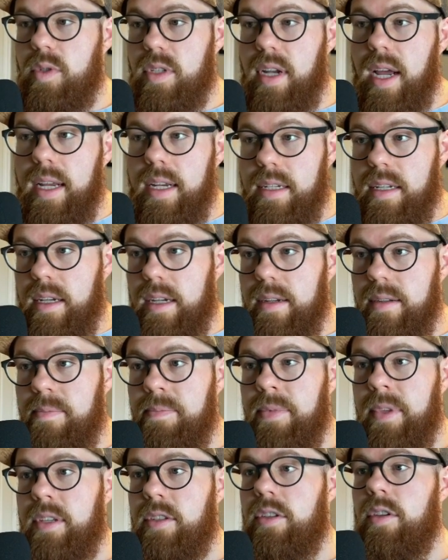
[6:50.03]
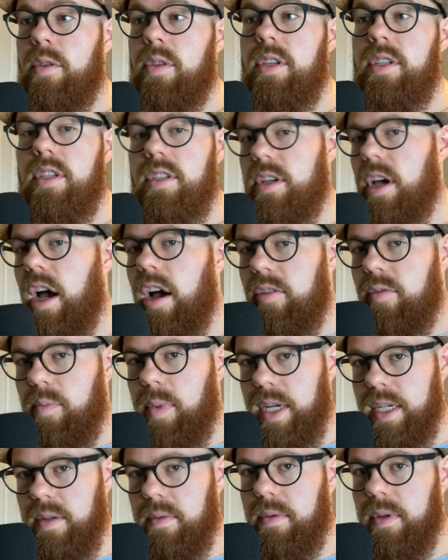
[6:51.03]
was not done, so this is off
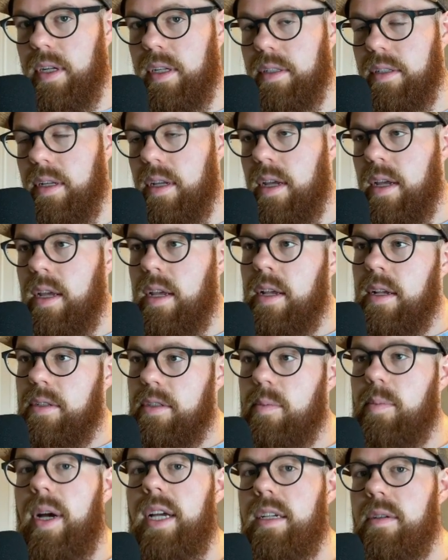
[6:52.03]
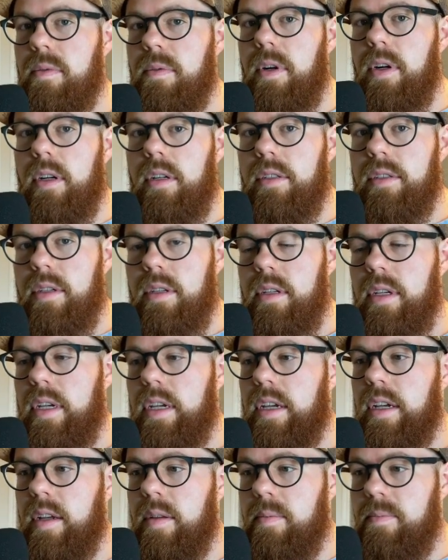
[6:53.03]
by default. So by default,
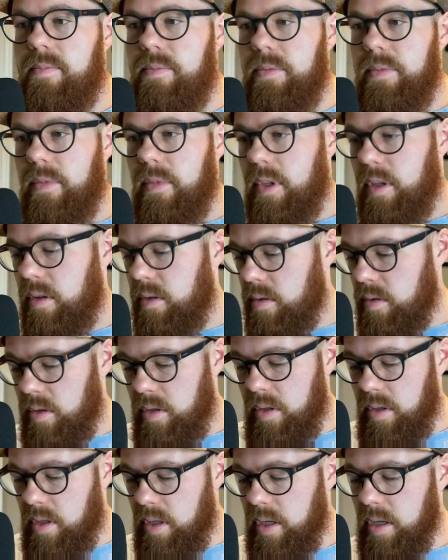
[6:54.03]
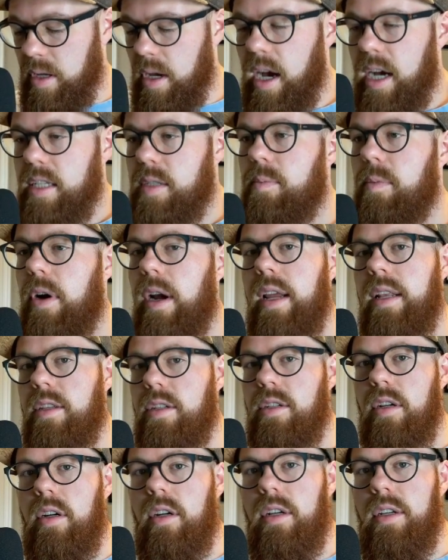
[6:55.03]
um, uh, OSPRay
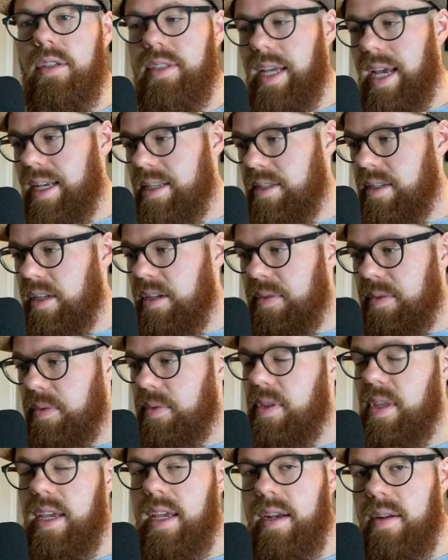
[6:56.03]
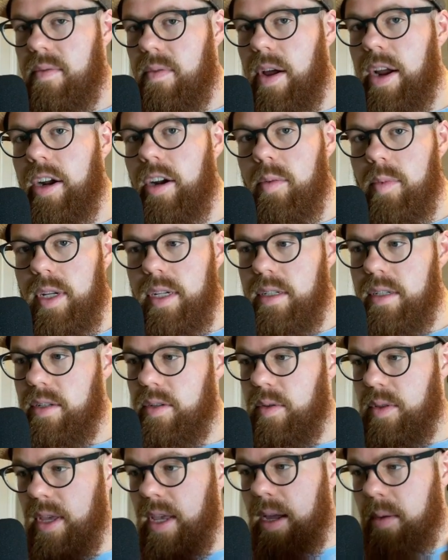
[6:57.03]
installs as if the environment,
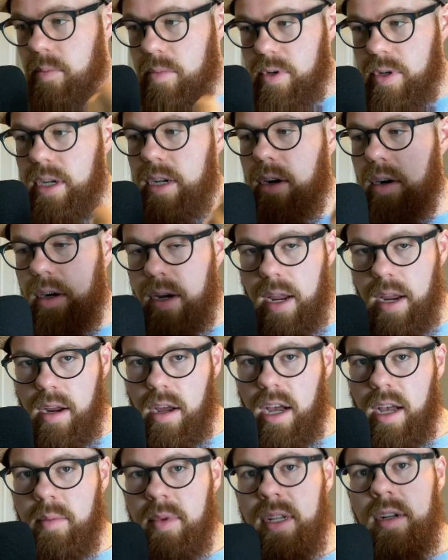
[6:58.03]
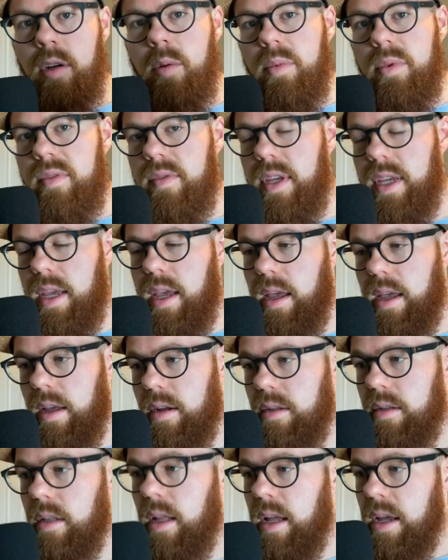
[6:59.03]
so the Embree, RK Common,
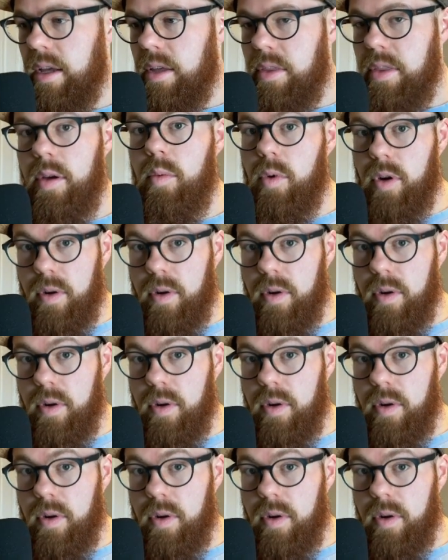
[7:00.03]
OpenVKL that